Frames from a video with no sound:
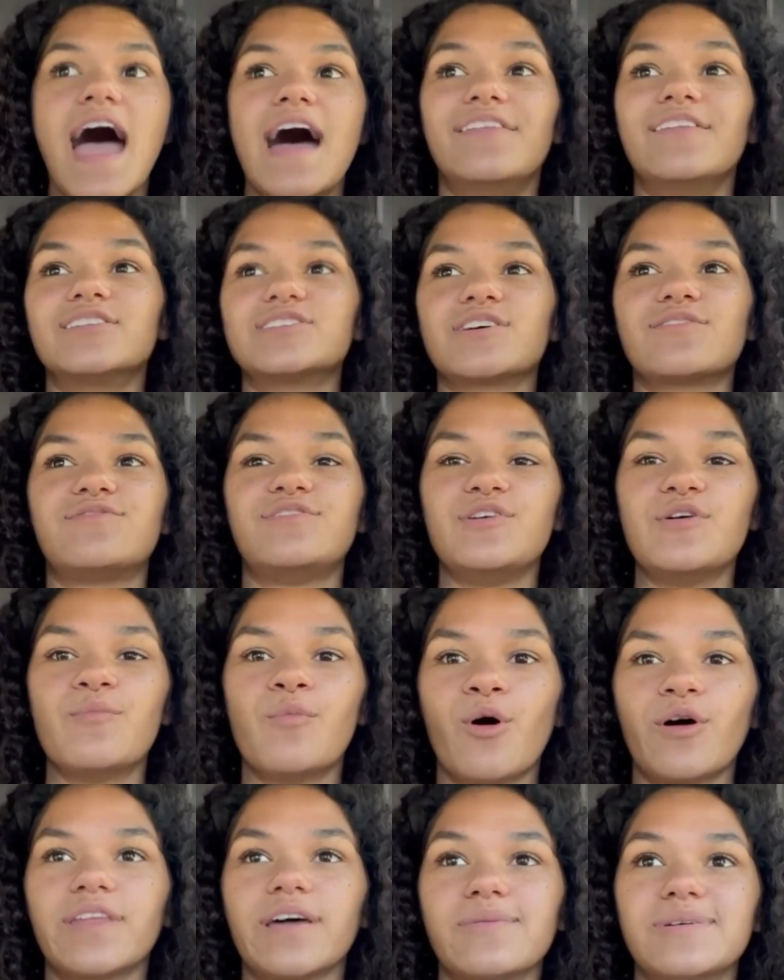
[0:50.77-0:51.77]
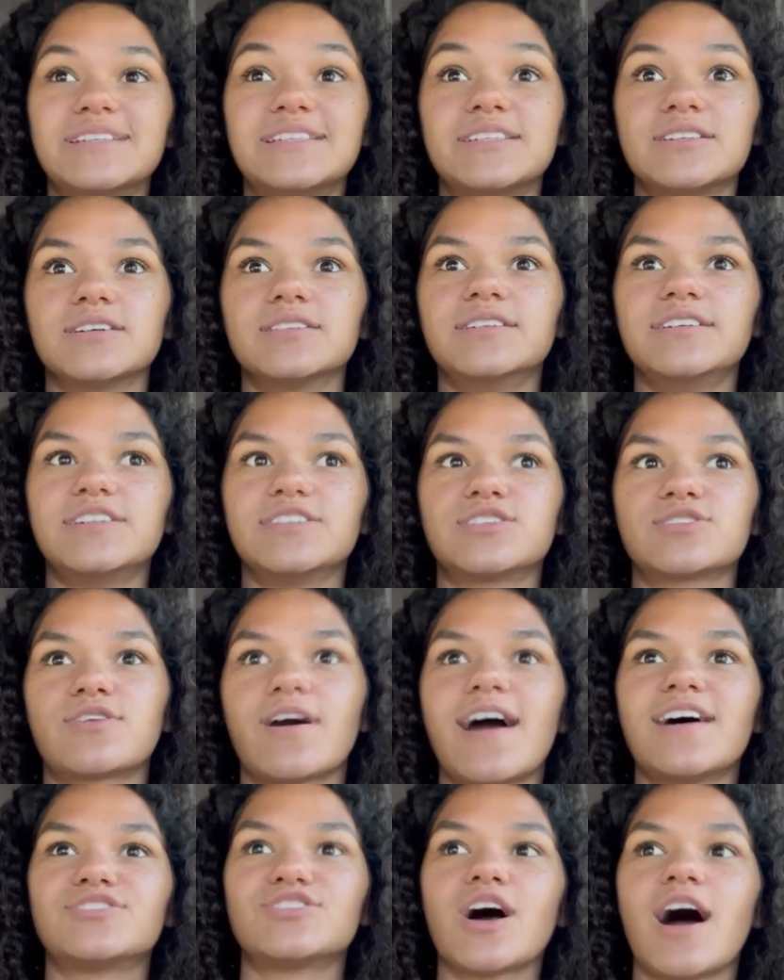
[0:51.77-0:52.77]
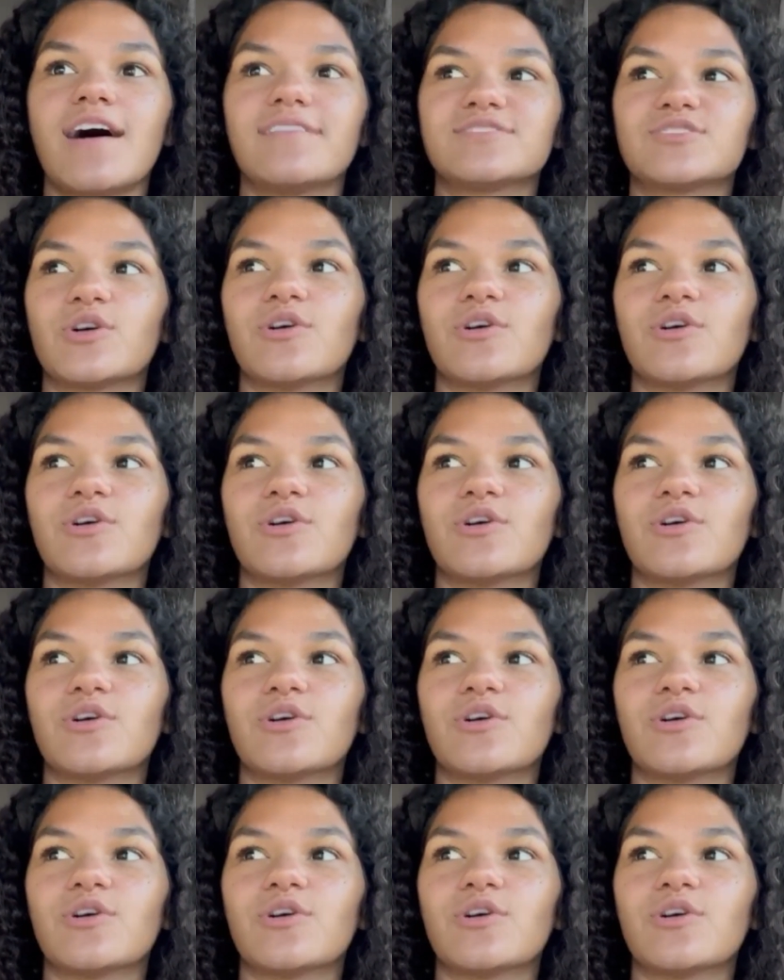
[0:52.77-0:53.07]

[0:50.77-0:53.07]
And there's a few more that we still need to scratch off,